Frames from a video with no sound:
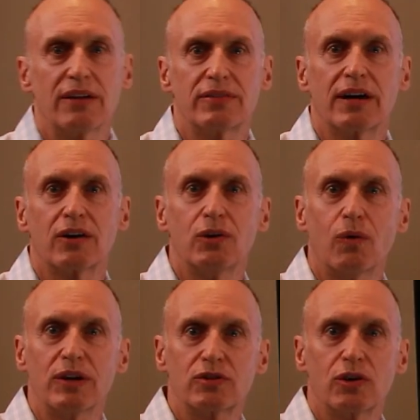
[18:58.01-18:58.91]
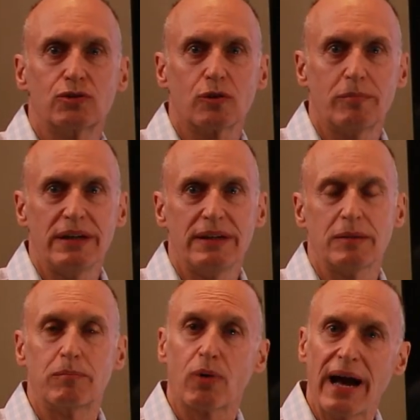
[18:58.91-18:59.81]
out there who on social
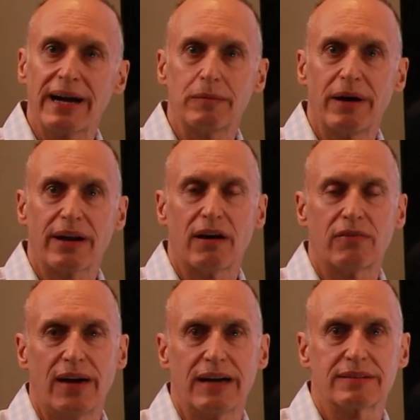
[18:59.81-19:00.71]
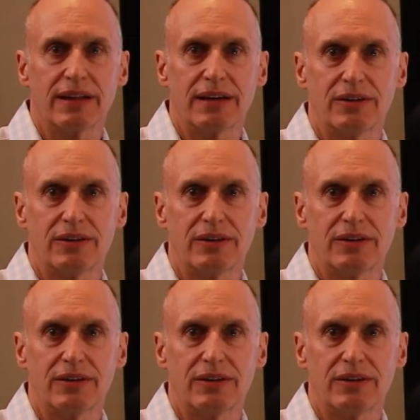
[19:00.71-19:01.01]
media brag about how fast they